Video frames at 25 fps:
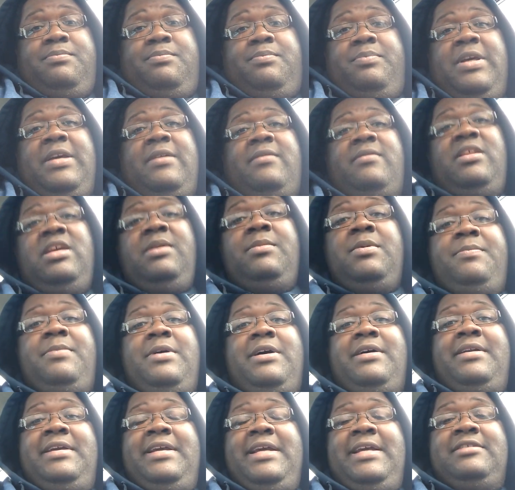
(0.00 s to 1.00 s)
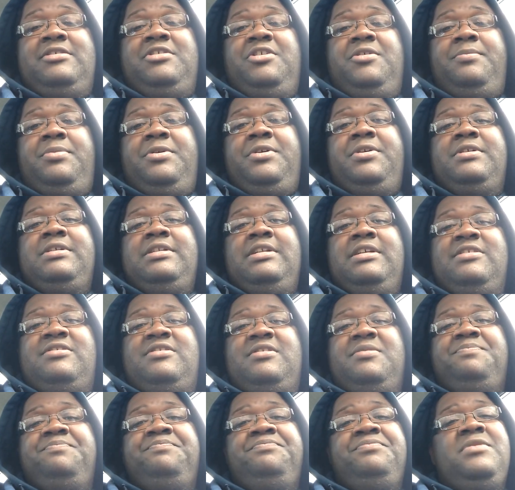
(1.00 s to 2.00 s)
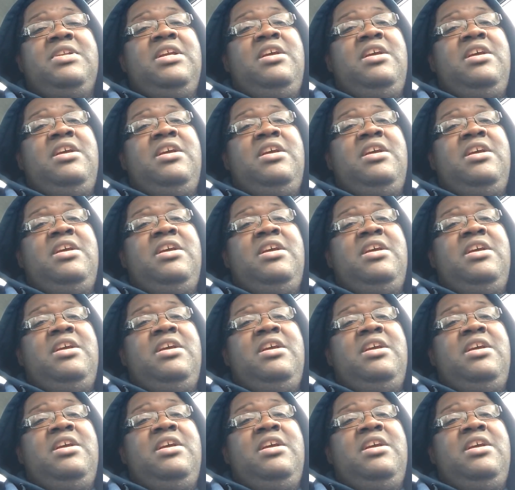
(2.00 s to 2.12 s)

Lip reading: big theme about anti-imperialism,